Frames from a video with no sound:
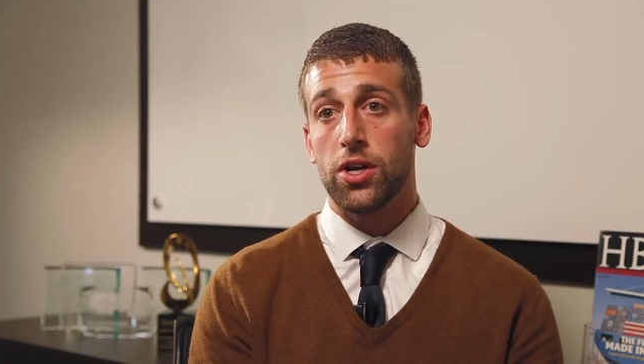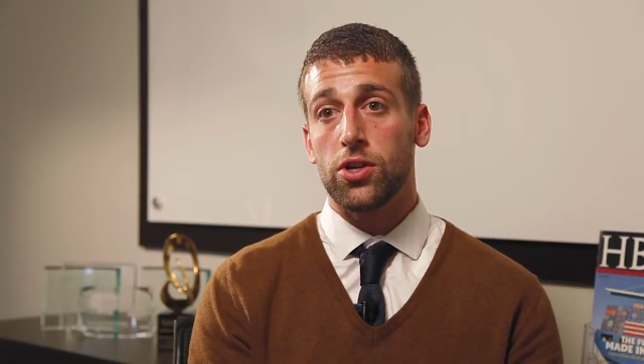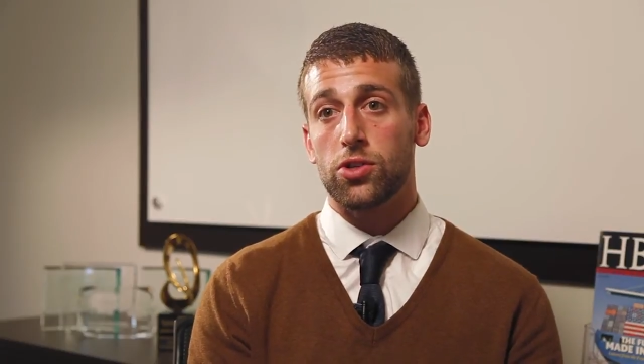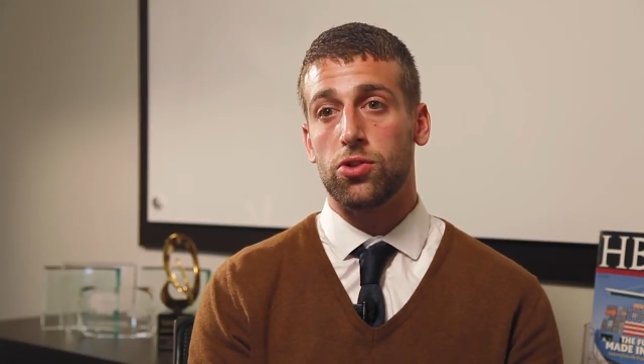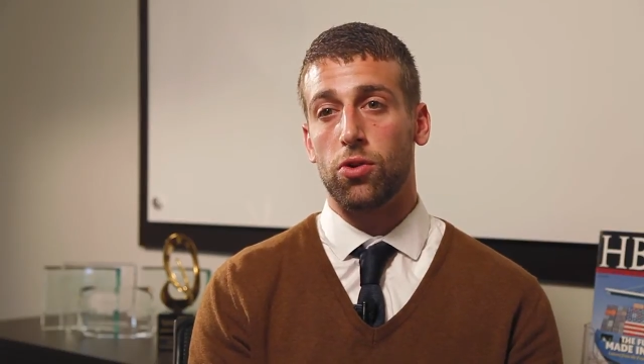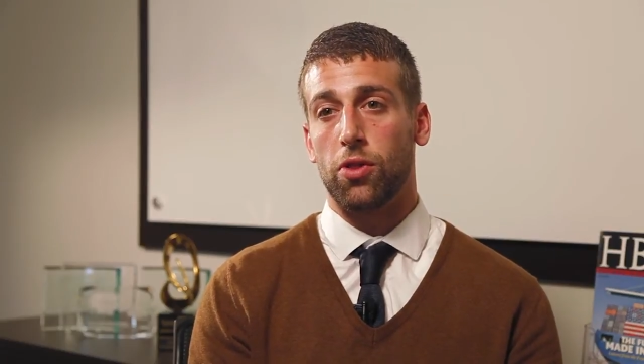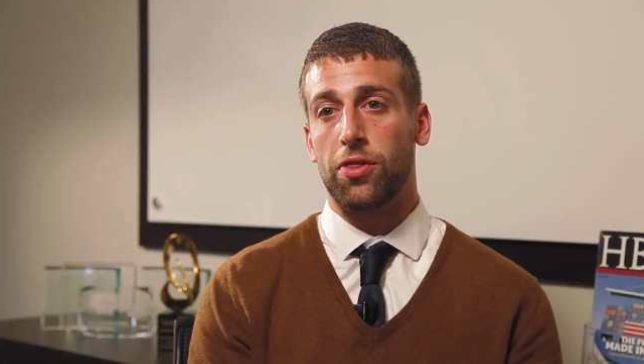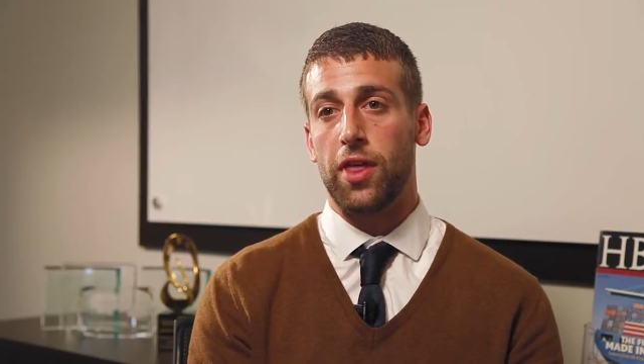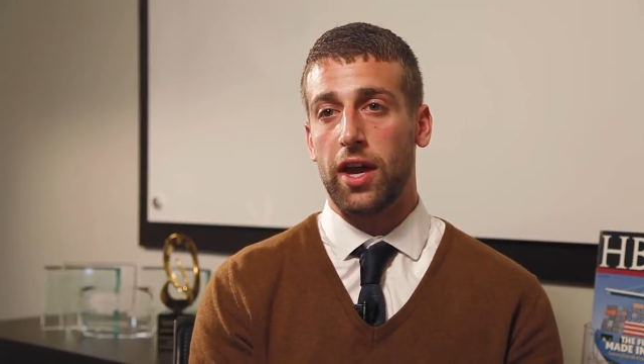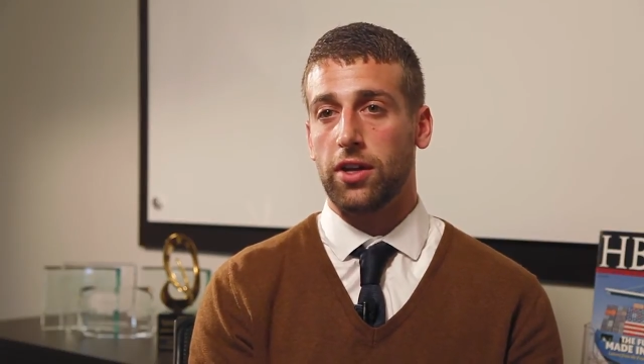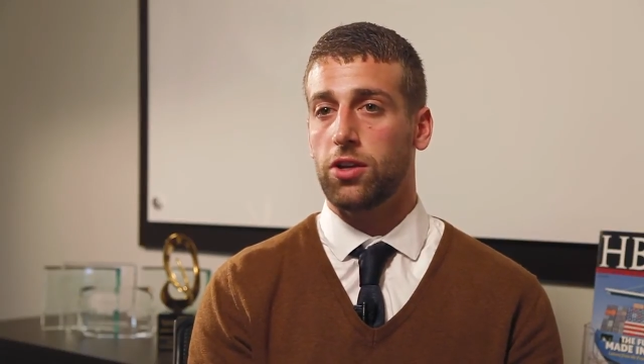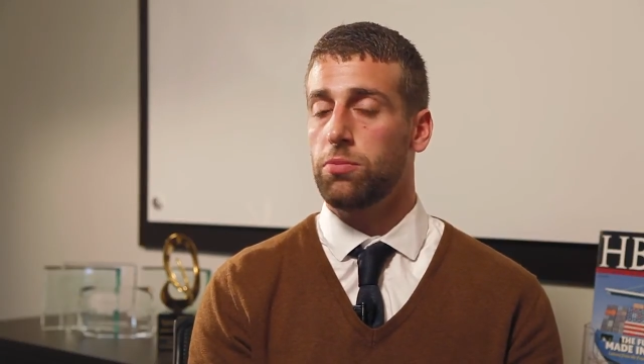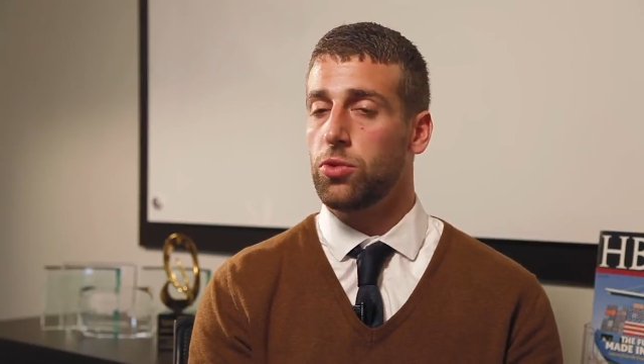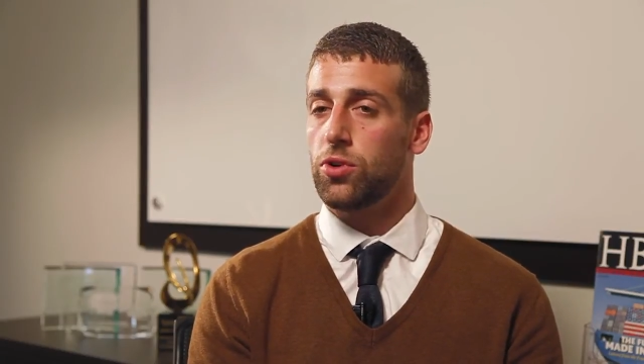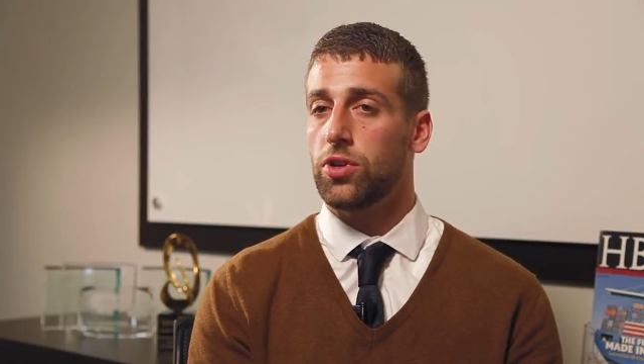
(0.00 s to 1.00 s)
So that
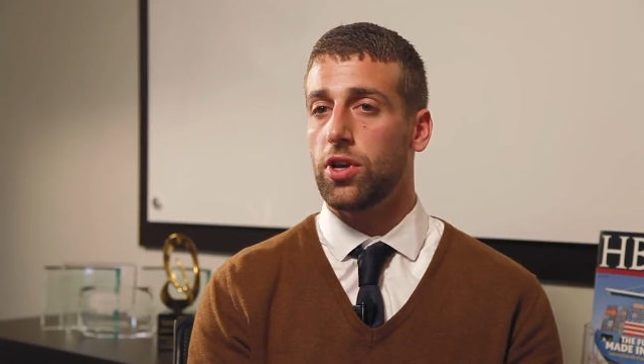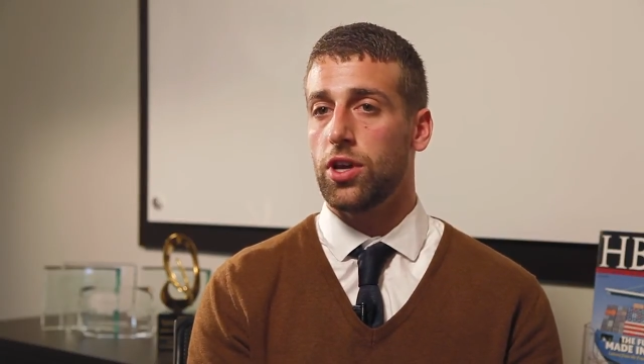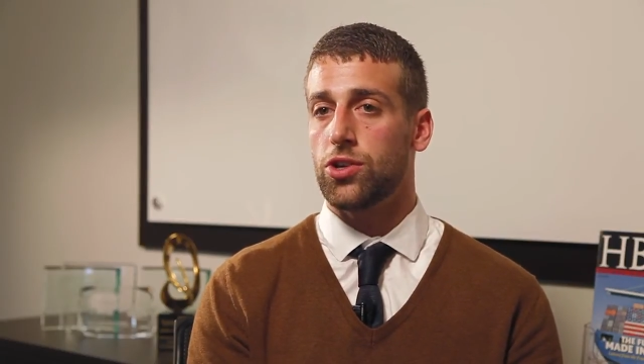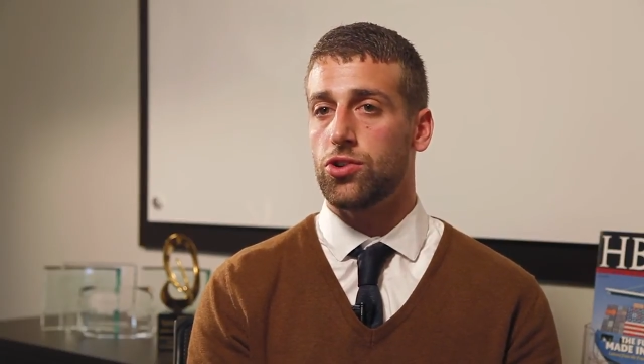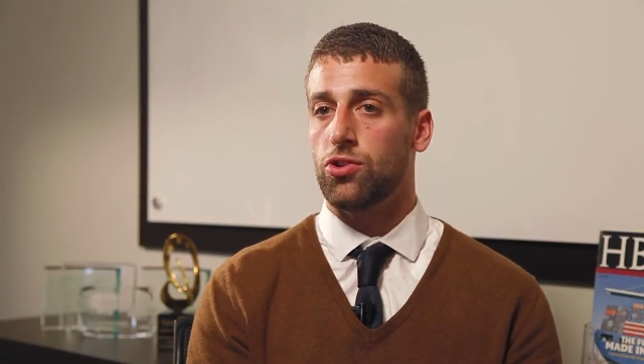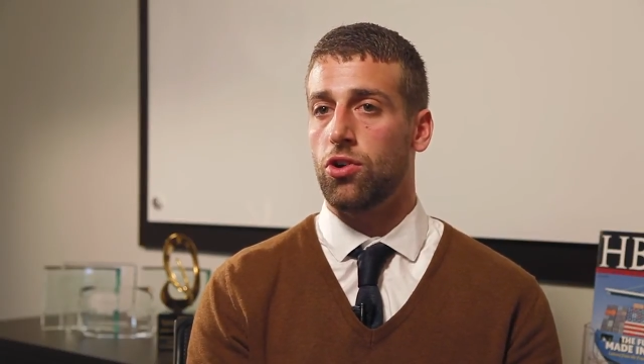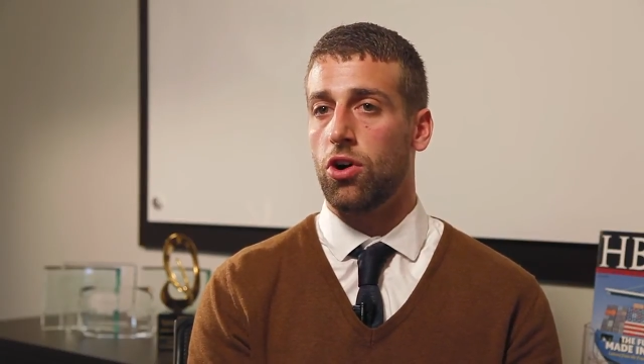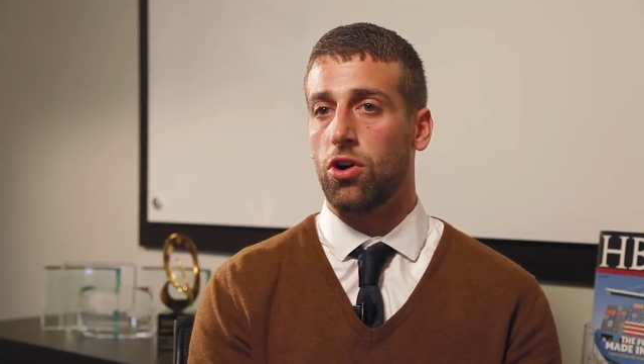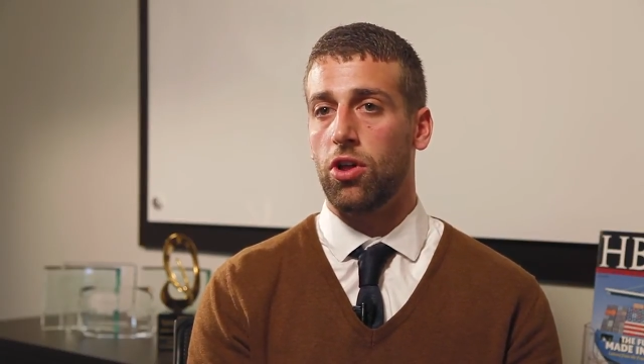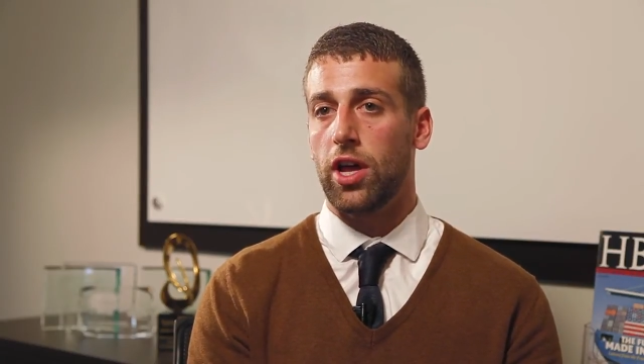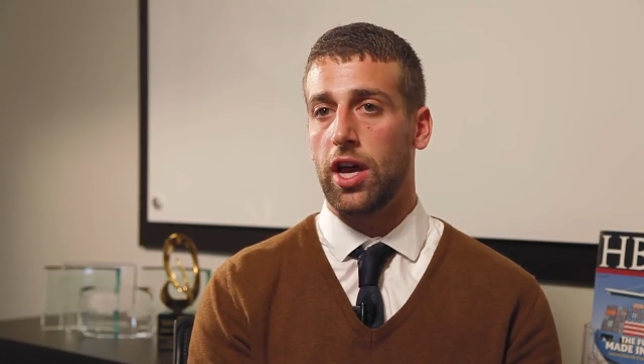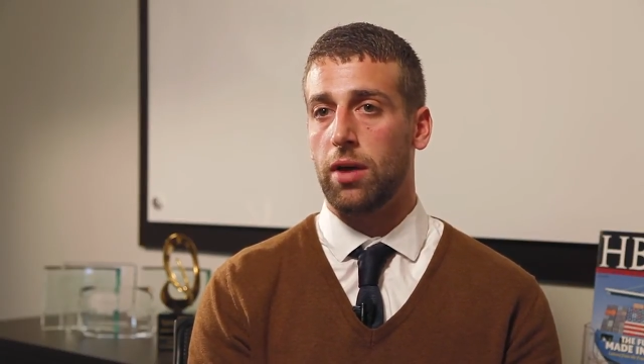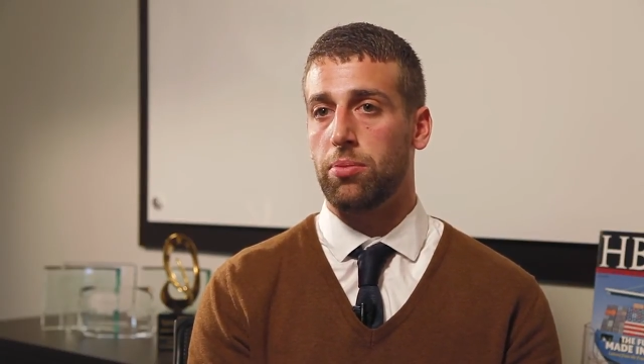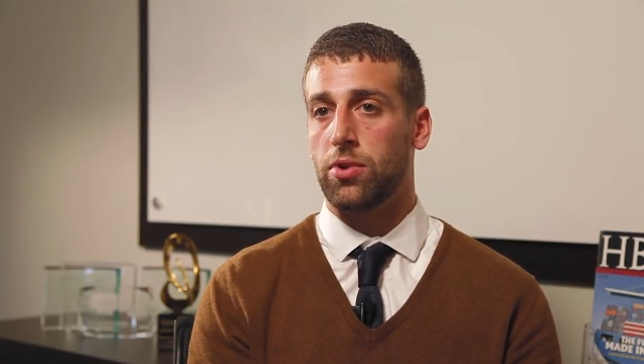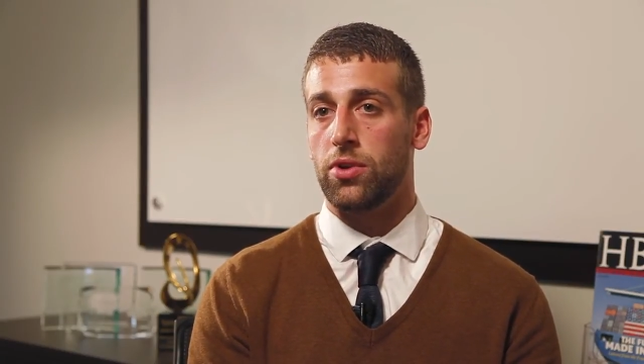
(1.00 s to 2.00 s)
communication all
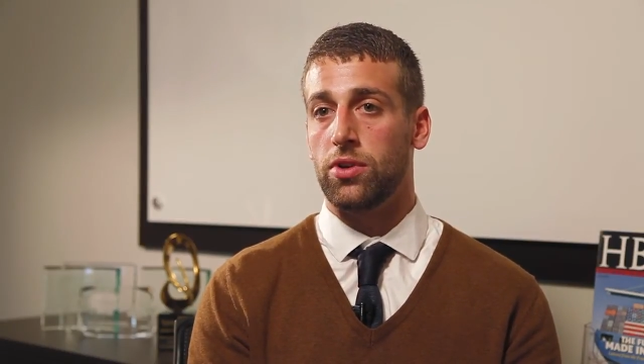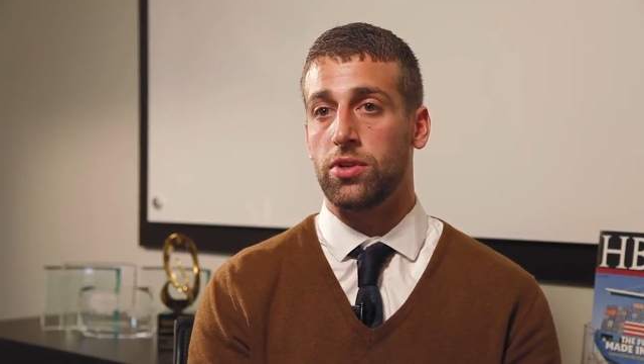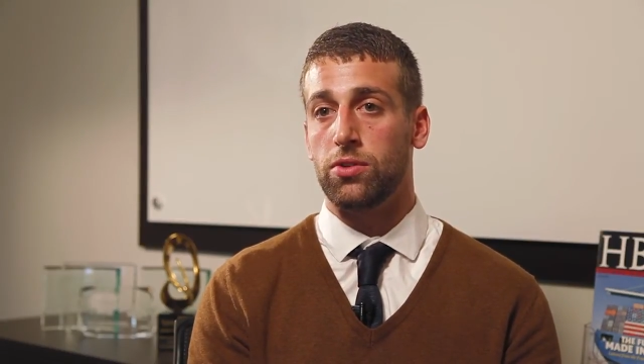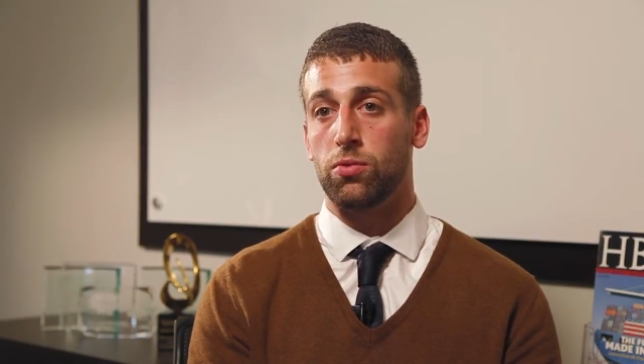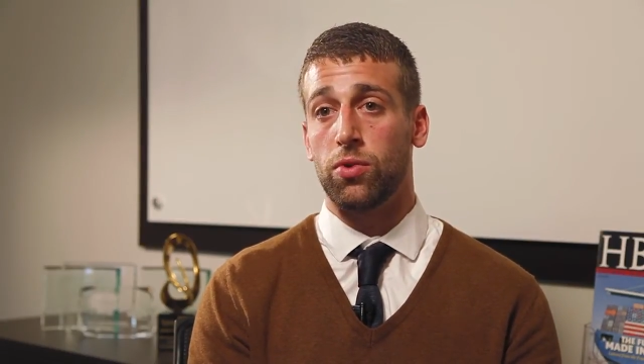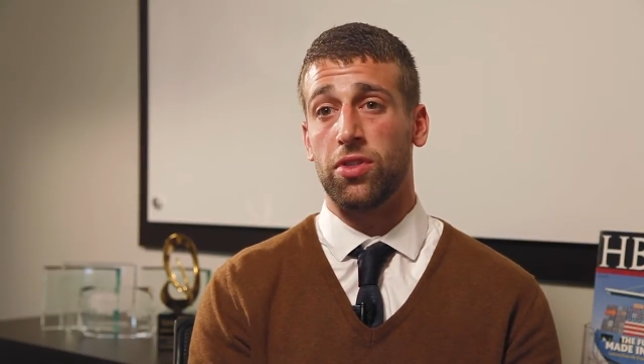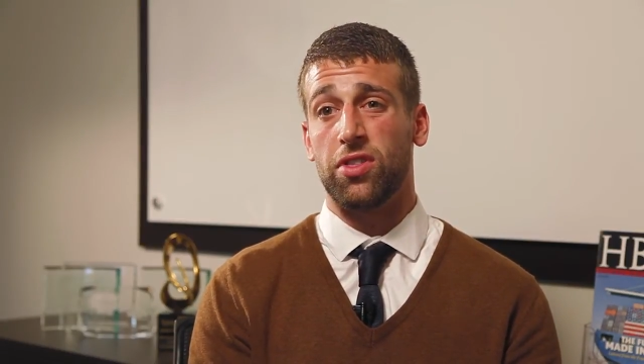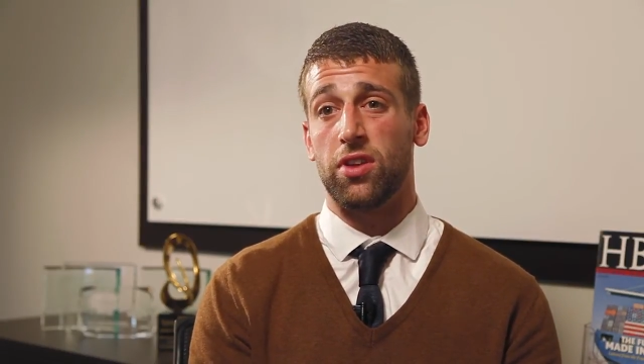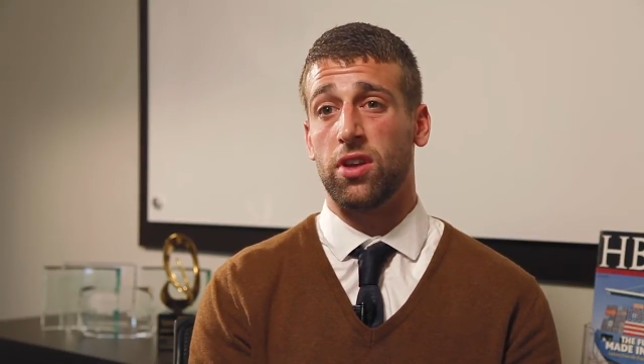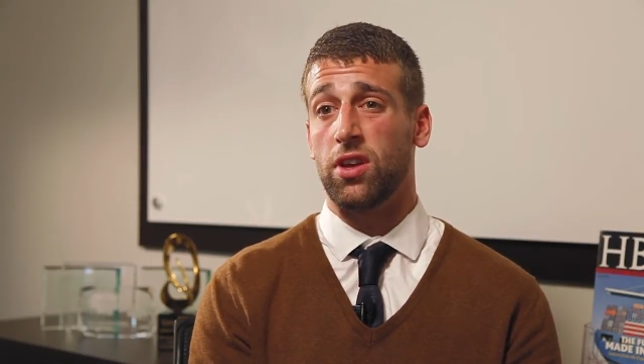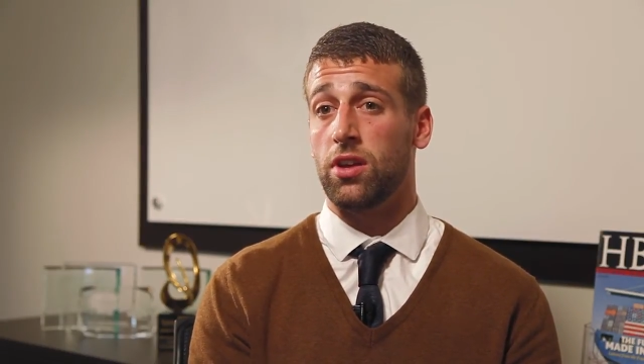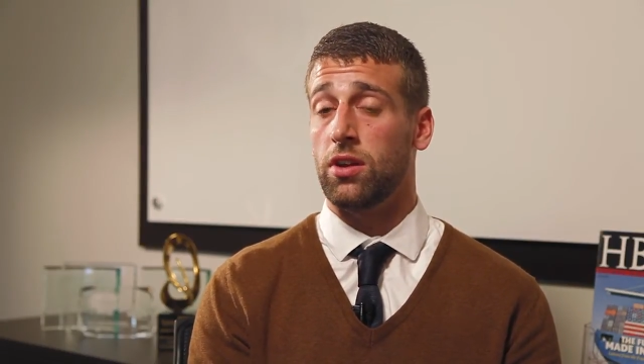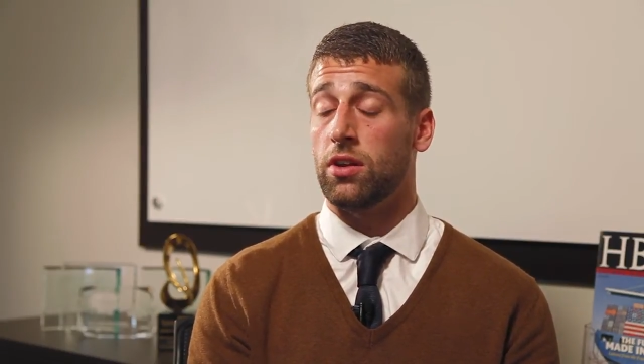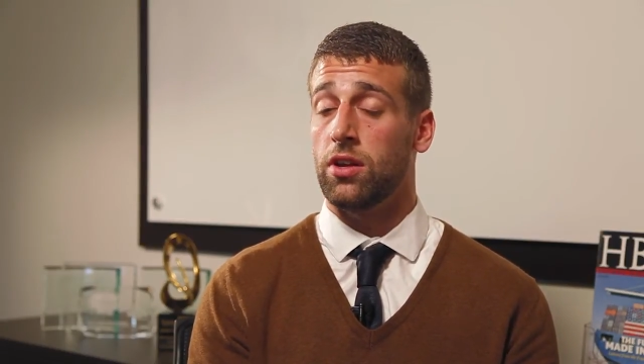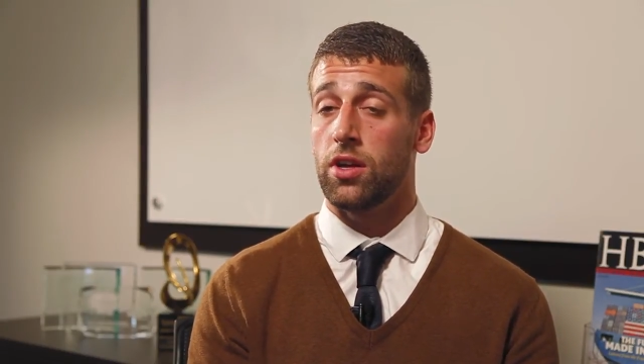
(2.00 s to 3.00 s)
happened
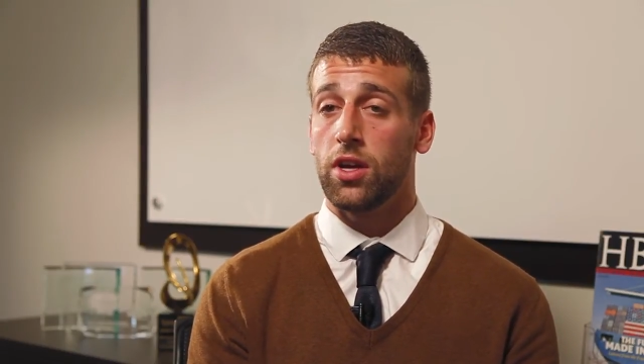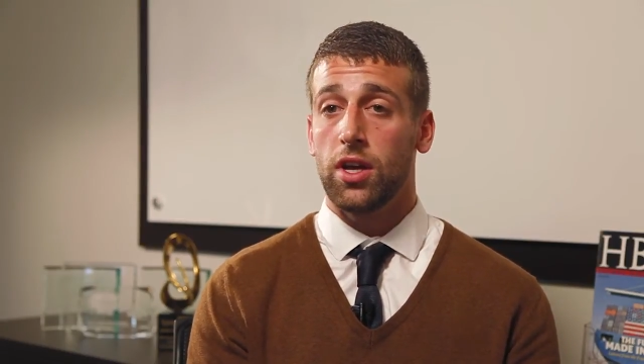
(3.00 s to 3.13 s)
within,